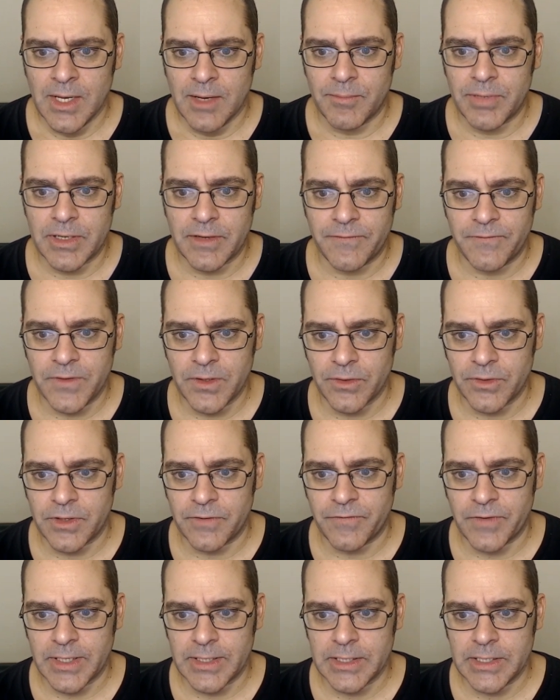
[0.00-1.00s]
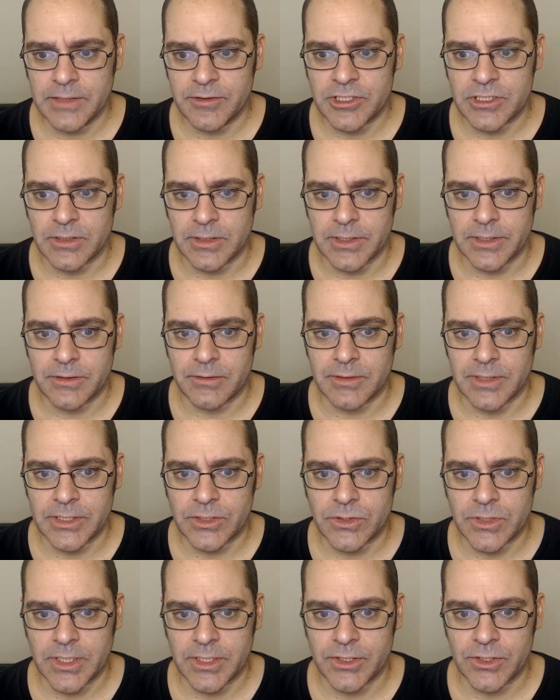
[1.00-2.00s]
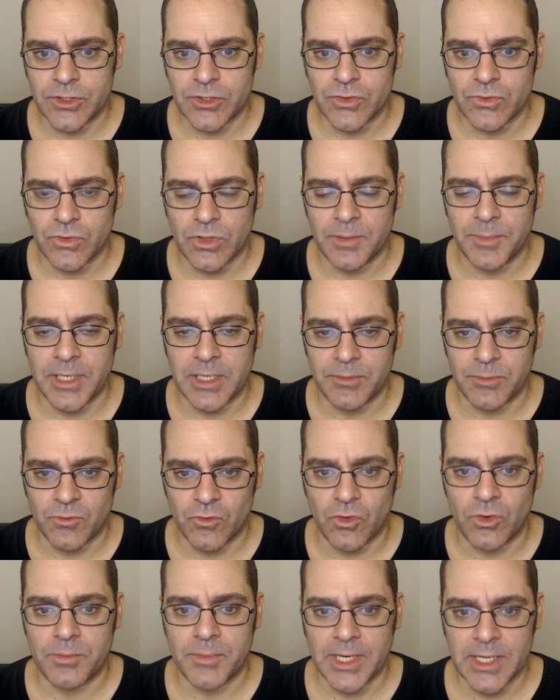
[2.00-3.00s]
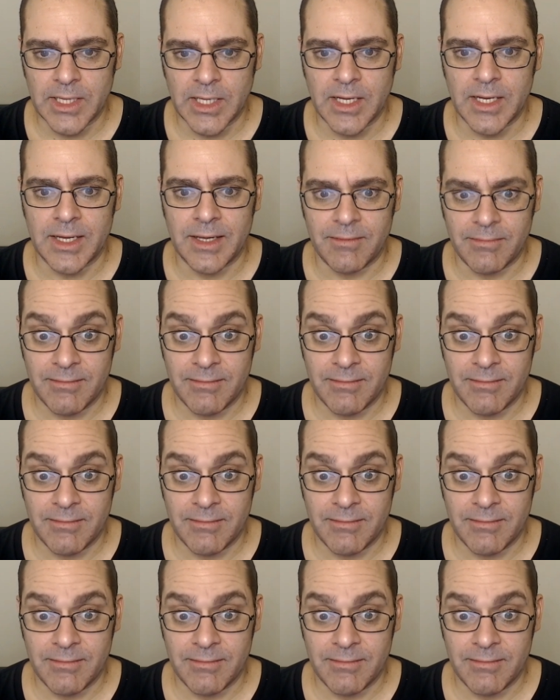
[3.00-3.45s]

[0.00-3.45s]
But I feel that if I leave, she'll literally try to destroy me and ruin my life.